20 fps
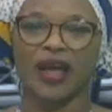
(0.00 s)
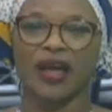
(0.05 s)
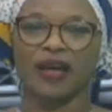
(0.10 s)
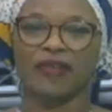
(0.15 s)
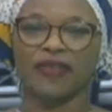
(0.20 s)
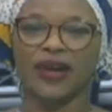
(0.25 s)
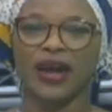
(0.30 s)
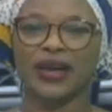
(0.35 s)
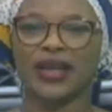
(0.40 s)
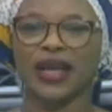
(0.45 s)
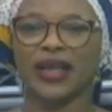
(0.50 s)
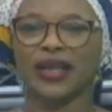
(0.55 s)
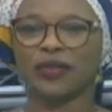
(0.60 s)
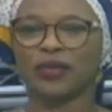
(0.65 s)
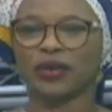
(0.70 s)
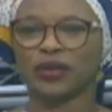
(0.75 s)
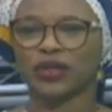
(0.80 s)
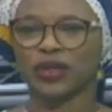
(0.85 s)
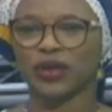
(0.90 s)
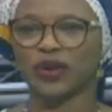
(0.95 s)
Friday
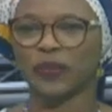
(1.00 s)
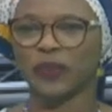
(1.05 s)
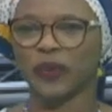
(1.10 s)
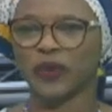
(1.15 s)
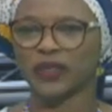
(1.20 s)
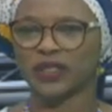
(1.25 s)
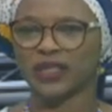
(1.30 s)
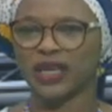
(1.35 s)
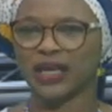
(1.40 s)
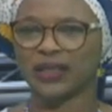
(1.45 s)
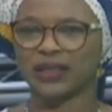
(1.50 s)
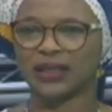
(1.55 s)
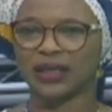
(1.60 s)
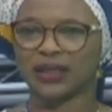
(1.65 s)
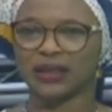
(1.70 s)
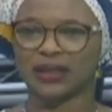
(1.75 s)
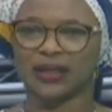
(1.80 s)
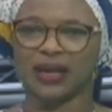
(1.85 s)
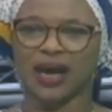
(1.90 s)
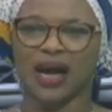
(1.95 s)
Ehimoto reports that
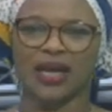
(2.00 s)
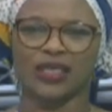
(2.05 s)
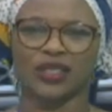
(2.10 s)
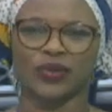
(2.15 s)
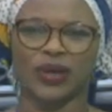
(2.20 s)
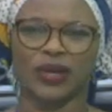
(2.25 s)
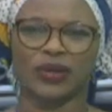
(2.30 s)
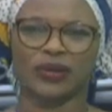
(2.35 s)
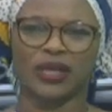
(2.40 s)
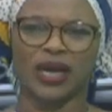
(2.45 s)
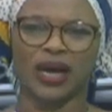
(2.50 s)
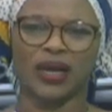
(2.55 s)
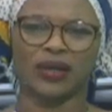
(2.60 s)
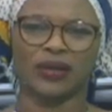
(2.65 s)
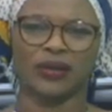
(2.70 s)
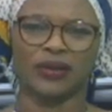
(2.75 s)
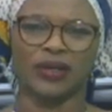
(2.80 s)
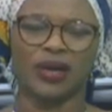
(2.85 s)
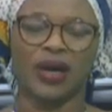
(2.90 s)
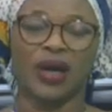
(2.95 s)
Dr. Aswe
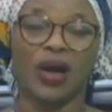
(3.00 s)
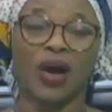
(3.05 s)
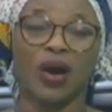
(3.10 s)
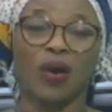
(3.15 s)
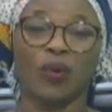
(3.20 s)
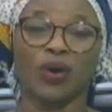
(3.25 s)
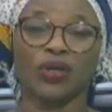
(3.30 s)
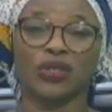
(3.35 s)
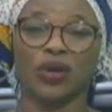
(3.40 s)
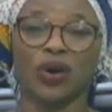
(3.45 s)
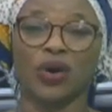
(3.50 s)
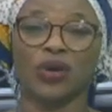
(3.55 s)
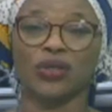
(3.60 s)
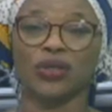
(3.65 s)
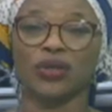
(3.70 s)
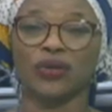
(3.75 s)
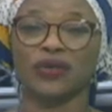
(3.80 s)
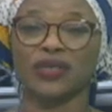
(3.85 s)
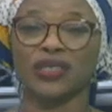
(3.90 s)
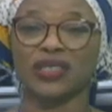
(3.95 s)
Godalo was
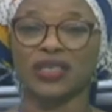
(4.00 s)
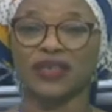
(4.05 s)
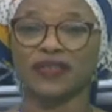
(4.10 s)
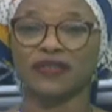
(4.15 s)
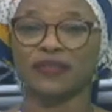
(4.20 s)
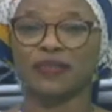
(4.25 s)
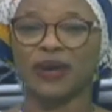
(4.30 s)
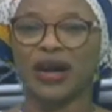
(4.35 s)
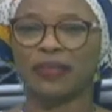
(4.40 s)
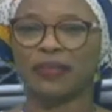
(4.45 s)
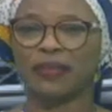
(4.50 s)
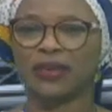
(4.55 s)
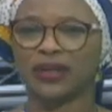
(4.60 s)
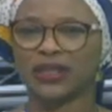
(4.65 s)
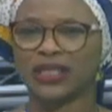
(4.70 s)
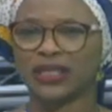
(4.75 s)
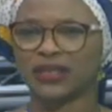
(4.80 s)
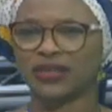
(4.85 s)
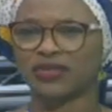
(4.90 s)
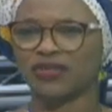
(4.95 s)
also received by
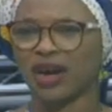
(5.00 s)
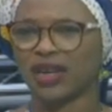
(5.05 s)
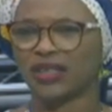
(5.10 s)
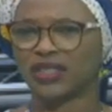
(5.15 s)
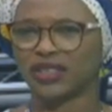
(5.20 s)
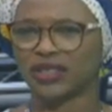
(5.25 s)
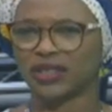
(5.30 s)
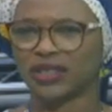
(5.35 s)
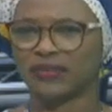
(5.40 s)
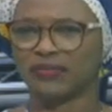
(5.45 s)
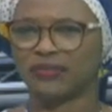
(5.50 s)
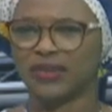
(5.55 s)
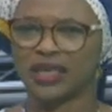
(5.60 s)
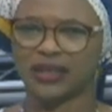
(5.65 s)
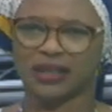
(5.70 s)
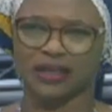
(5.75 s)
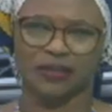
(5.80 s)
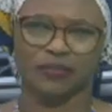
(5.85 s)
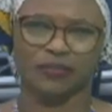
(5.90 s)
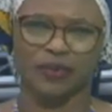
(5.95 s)
modern traditional
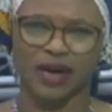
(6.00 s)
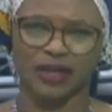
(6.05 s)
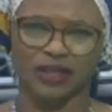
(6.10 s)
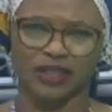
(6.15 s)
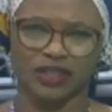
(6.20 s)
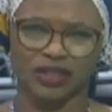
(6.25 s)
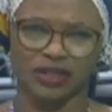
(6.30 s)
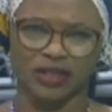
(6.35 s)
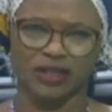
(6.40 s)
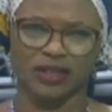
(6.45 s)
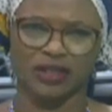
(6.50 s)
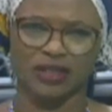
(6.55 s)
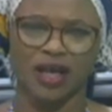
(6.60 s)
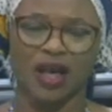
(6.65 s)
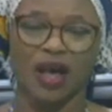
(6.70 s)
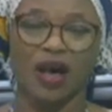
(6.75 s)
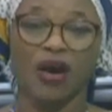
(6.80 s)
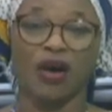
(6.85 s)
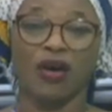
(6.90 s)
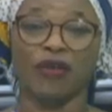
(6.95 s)
medicine practitioners
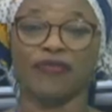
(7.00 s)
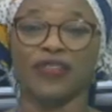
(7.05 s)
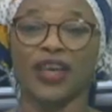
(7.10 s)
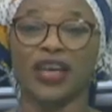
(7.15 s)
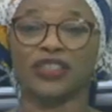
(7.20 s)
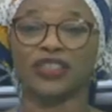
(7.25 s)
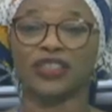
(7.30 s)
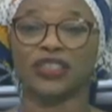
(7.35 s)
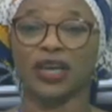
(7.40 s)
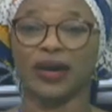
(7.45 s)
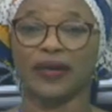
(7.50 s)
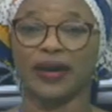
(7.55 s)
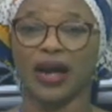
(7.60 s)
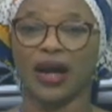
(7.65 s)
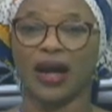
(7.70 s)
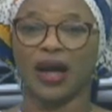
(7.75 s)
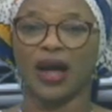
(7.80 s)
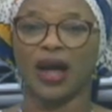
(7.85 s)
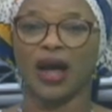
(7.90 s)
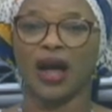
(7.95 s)
of
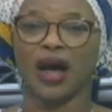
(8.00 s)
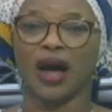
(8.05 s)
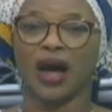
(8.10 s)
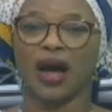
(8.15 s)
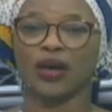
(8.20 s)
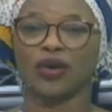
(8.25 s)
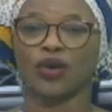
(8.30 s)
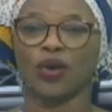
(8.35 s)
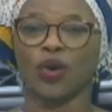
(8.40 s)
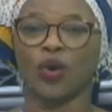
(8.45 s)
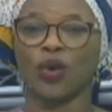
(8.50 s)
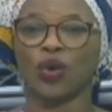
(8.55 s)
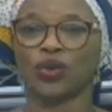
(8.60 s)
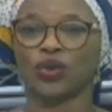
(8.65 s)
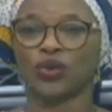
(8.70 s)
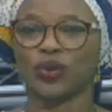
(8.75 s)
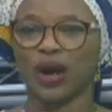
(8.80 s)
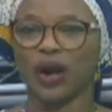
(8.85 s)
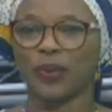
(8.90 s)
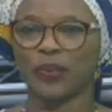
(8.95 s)
Nigeria and
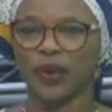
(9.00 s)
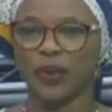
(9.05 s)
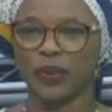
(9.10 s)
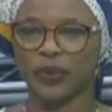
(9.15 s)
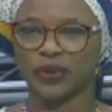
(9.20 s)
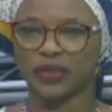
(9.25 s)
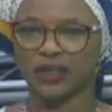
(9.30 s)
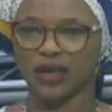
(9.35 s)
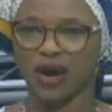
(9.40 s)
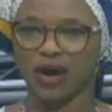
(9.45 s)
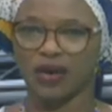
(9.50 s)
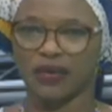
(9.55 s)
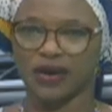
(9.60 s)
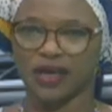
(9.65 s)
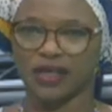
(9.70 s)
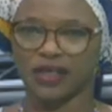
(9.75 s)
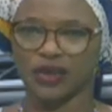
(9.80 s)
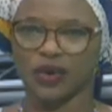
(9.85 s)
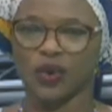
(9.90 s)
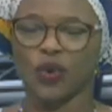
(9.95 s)
Odua People's
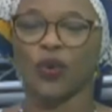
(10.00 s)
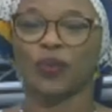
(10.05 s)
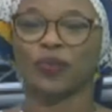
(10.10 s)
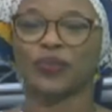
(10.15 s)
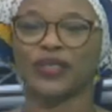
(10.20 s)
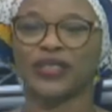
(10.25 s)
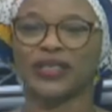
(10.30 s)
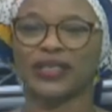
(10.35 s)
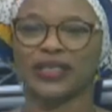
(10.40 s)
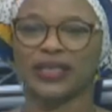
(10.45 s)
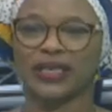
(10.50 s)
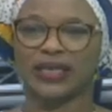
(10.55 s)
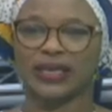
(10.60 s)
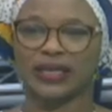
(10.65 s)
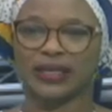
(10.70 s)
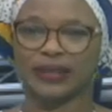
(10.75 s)
Congress, OPC.